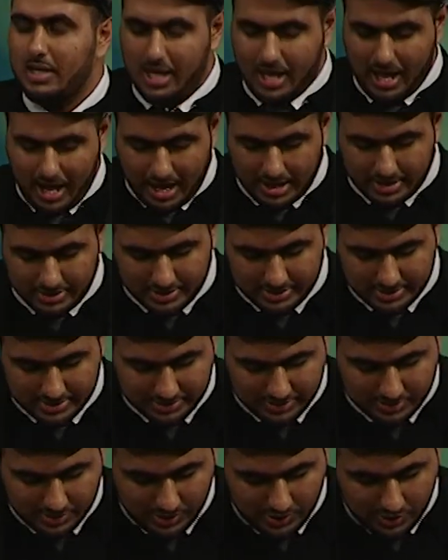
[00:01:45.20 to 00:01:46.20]
And
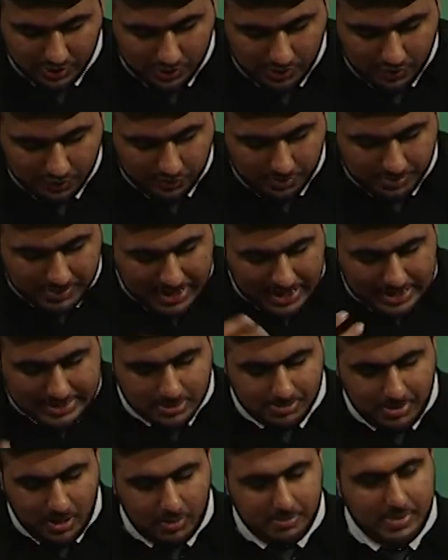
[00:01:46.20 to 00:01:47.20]
for me, it's
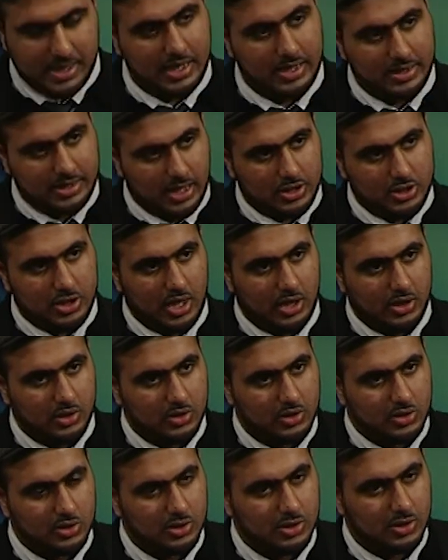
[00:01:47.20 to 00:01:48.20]
about making that
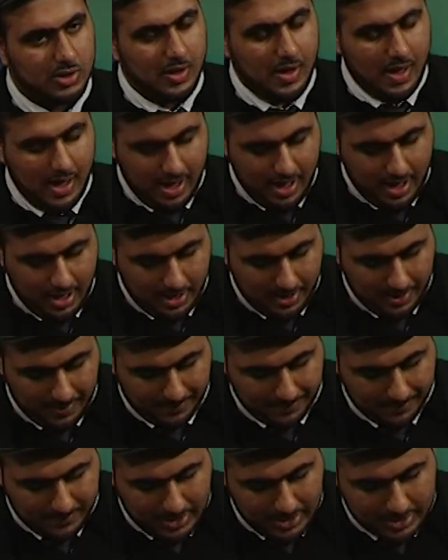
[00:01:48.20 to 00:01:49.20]
change.
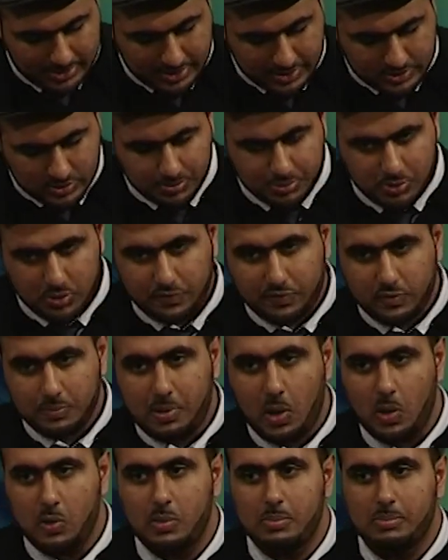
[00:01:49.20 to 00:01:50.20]
There's a beautiful
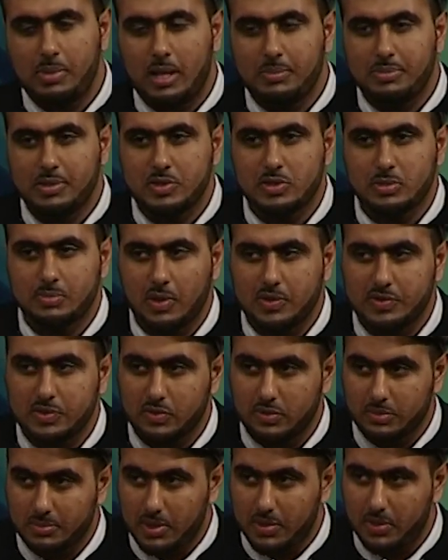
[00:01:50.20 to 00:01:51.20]
poem by Bishop Oscar
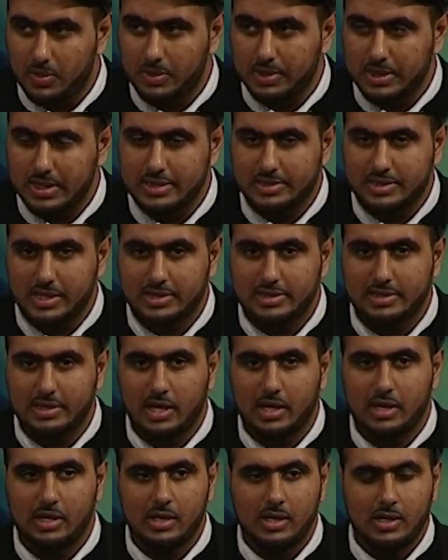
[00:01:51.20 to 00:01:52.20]
Romero, and he says
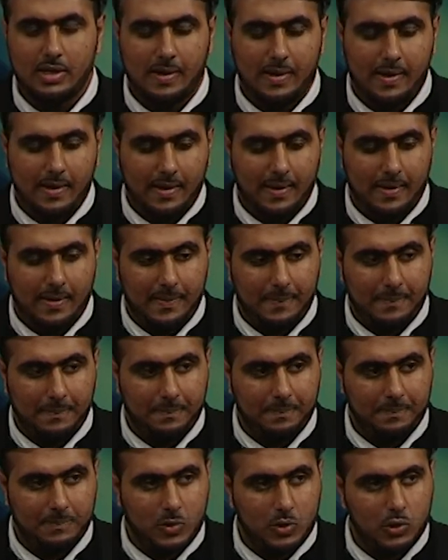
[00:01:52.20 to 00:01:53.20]
that
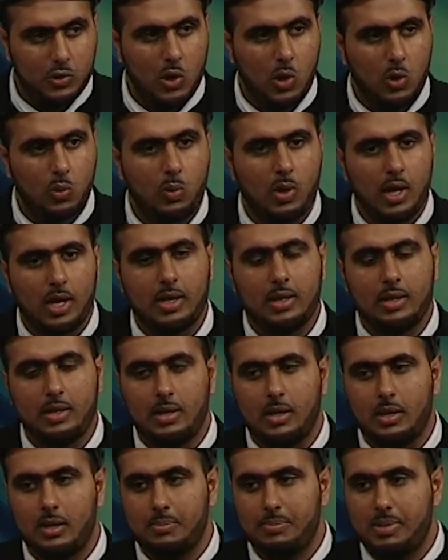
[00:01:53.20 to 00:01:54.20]
no one
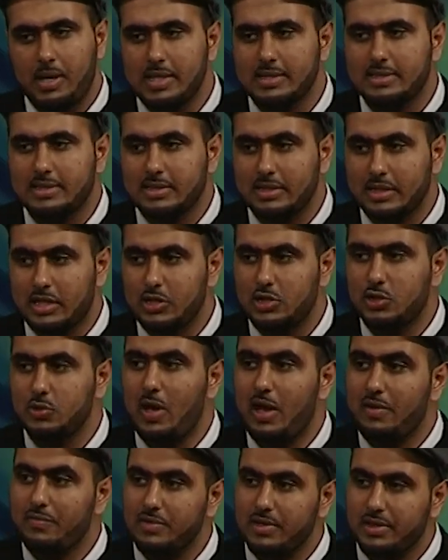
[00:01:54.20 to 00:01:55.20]
person can do
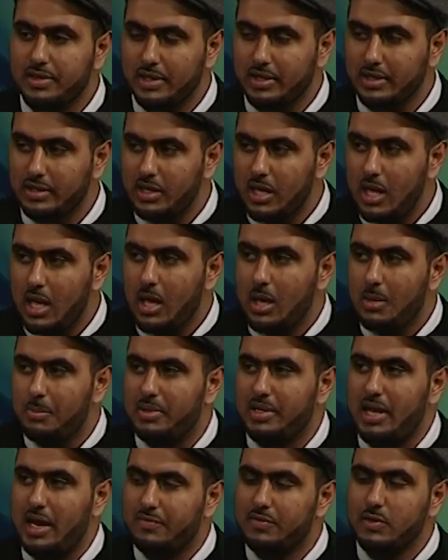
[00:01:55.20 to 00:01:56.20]
everything, but
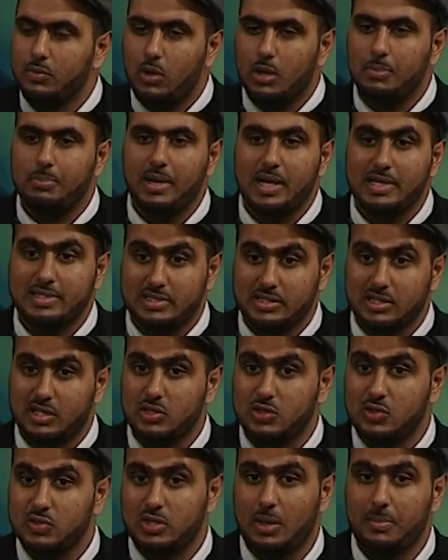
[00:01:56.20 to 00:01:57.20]
every one person can
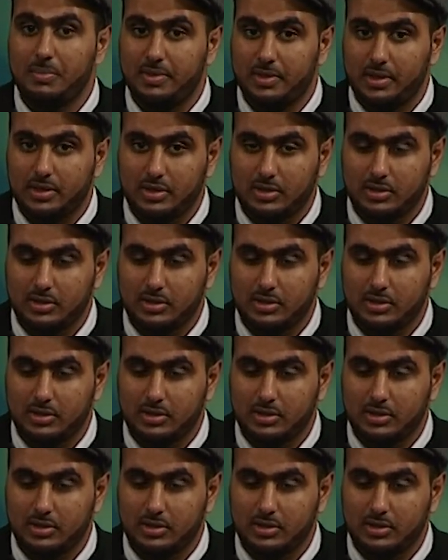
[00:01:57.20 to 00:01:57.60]
do something.